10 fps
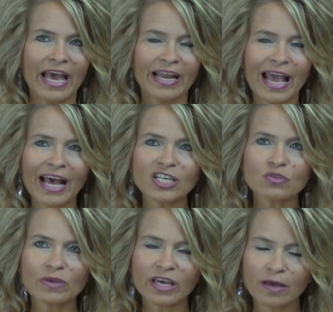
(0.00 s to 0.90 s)
And
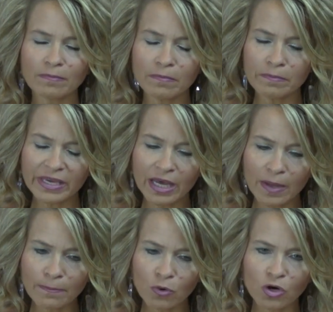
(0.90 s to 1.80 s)
as we
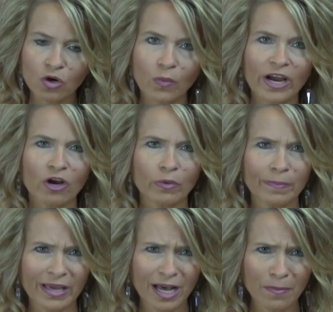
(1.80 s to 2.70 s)
become more aware and we
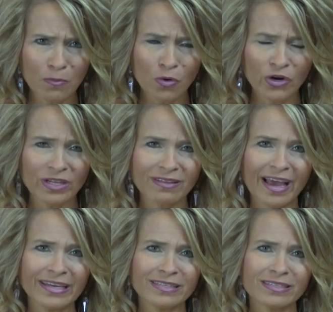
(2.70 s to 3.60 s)
become more
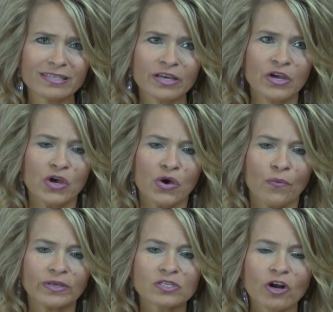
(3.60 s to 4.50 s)
enlightened,
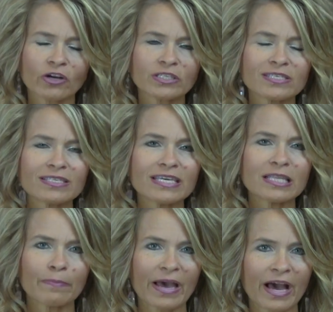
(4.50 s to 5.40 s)
we start to see
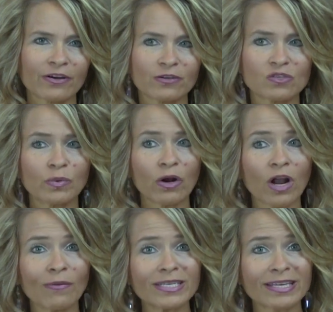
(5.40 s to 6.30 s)
the patterns. We don't
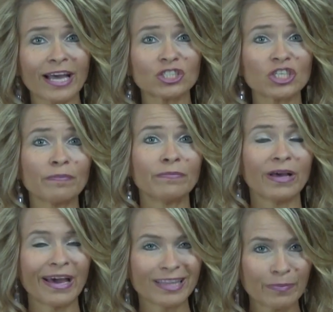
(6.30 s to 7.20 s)
always catch them
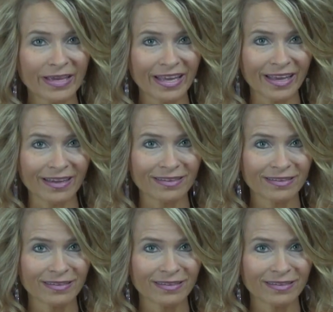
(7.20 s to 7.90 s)
at the beginning.